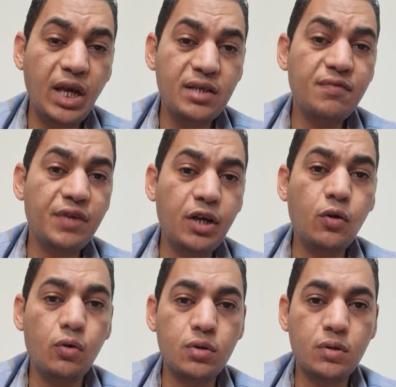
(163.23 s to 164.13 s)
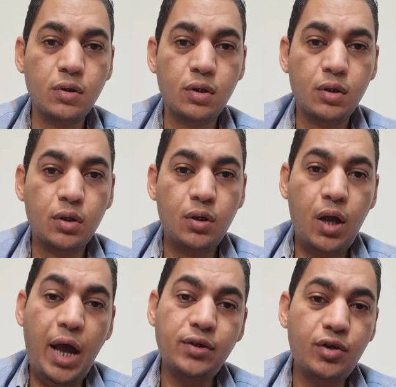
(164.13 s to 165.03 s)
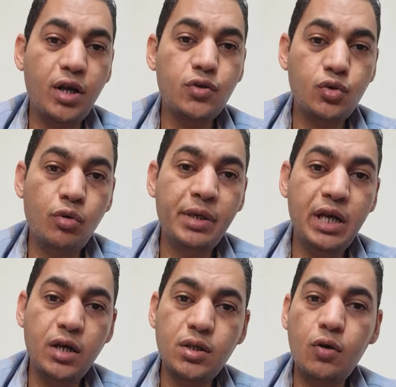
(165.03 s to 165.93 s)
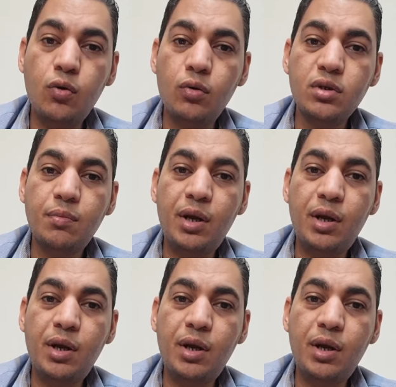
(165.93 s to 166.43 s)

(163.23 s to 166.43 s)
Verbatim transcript: it's very close I tried so many other clones